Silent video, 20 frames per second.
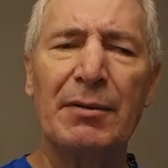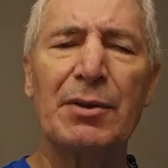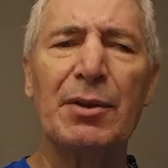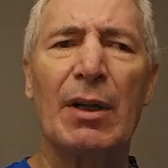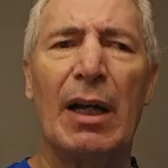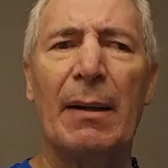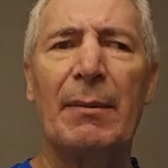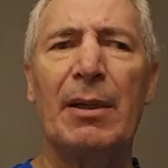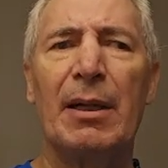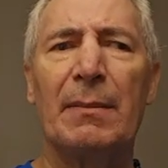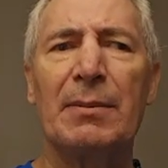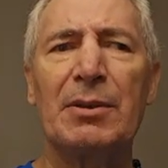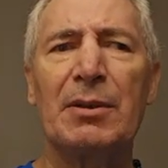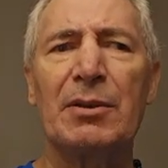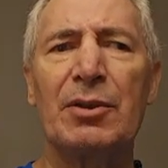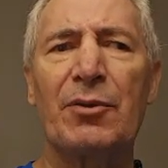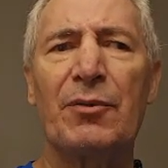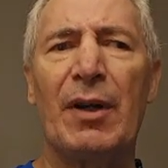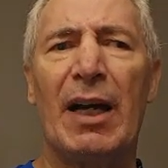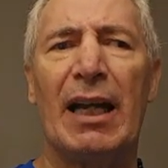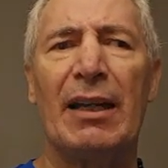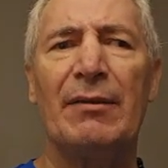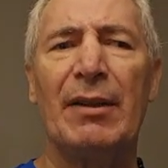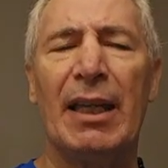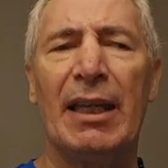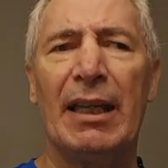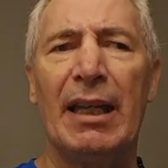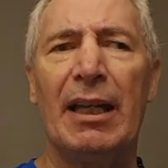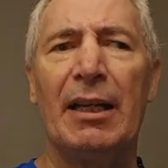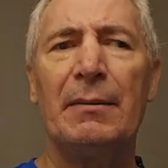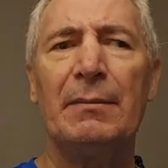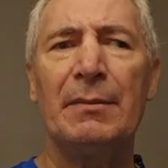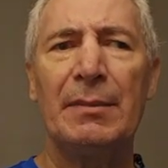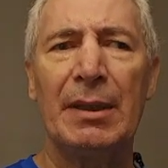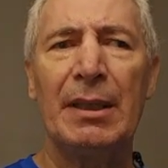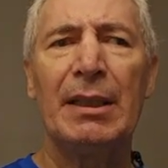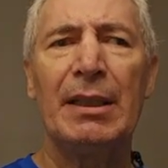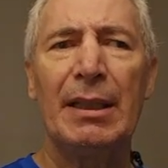So I've been up since 5 a.m.